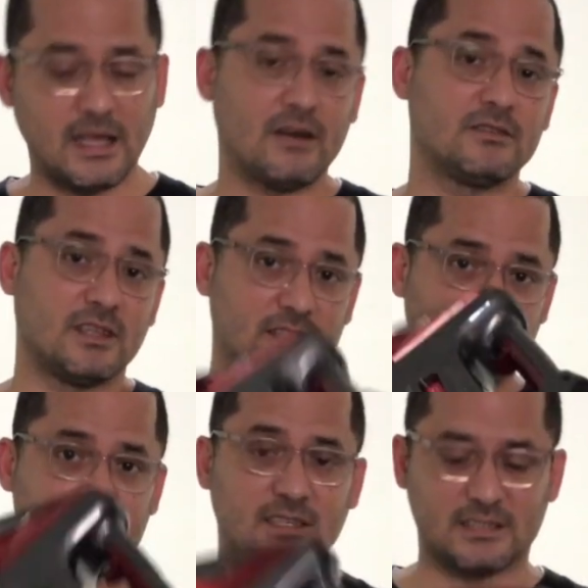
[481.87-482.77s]
I don't think
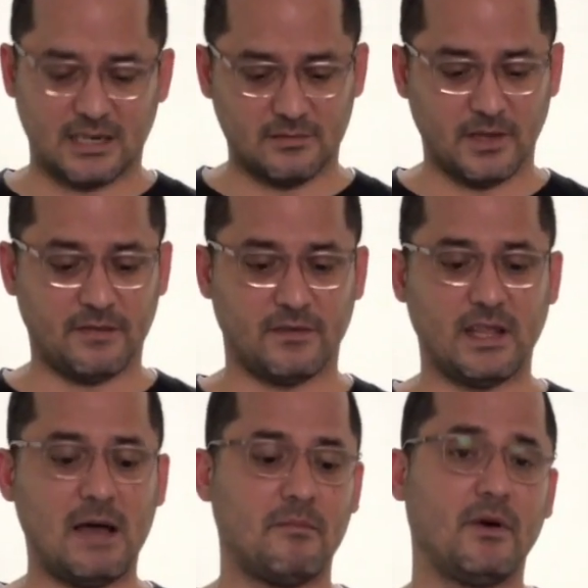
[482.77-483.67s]
these things are made for
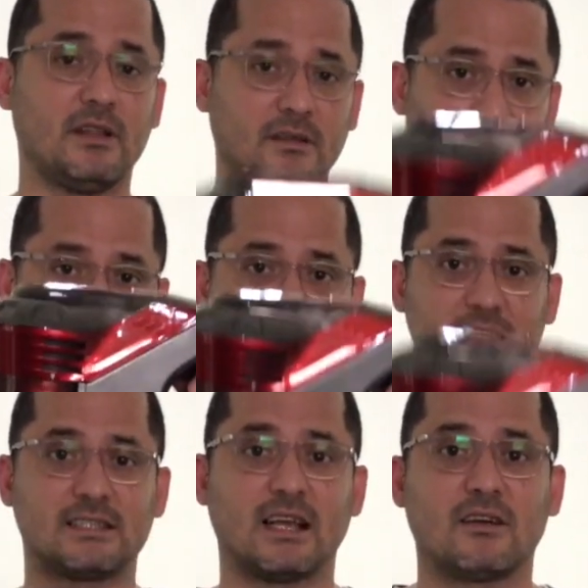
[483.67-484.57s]
that. But if you get
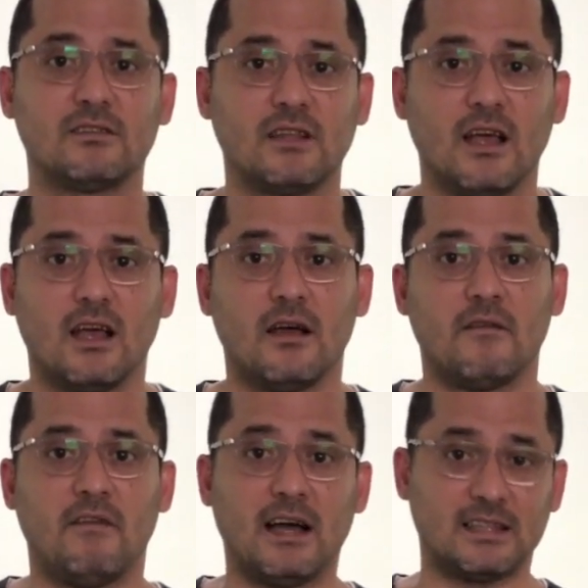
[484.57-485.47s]
a second
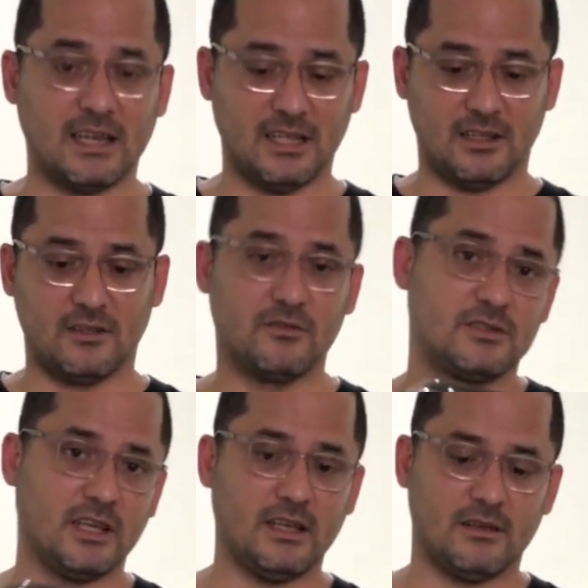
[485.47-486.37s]
battery, you
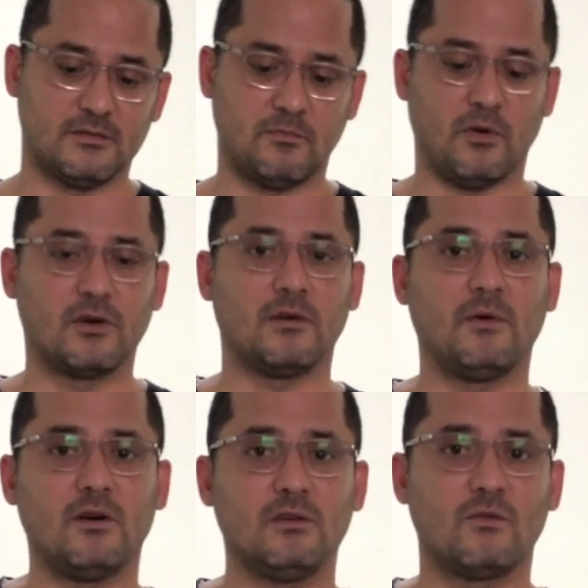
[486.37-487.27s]
see, it's
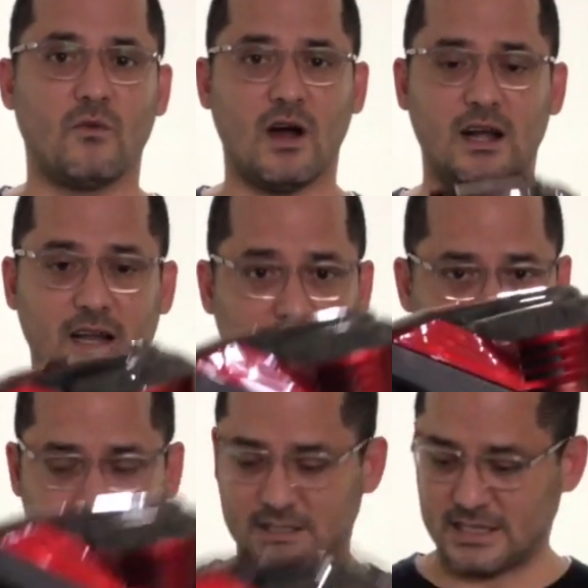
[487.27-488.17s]
portable, wireless,
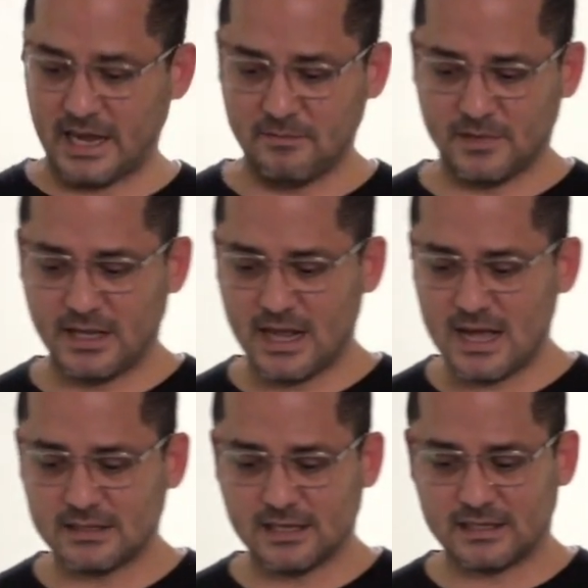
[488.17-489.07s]
same thing
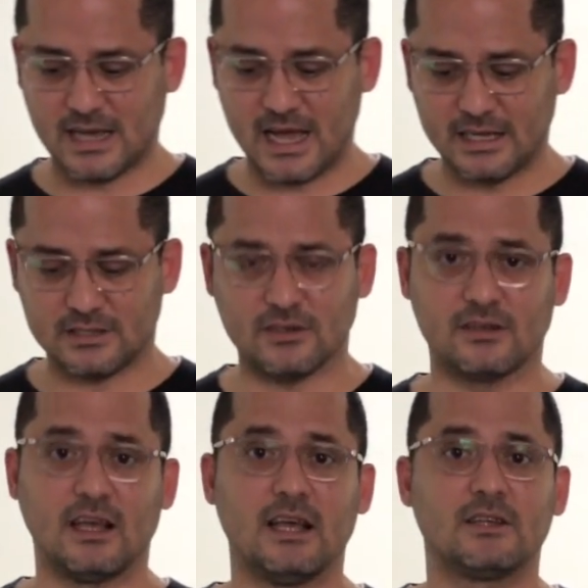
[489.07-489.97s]
as the
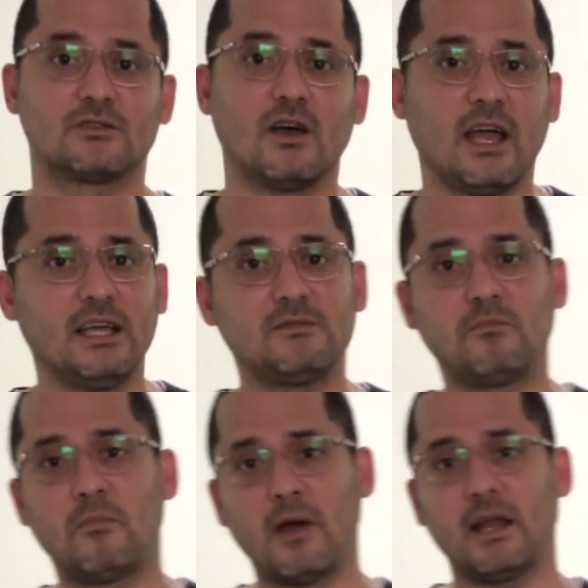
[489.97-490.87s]
Dyson. So it's
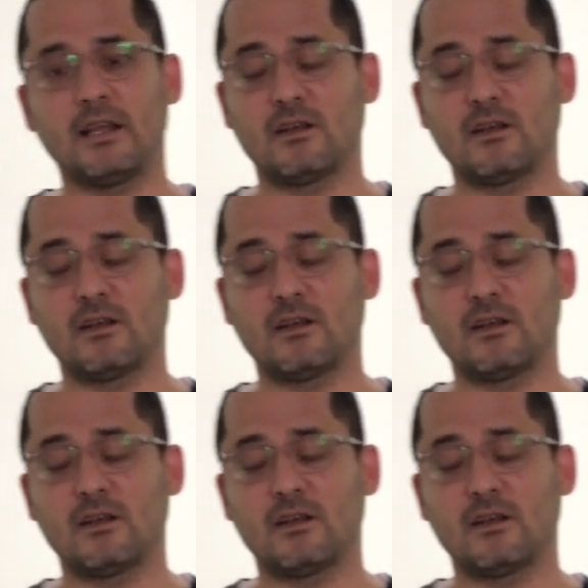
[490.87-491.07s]
very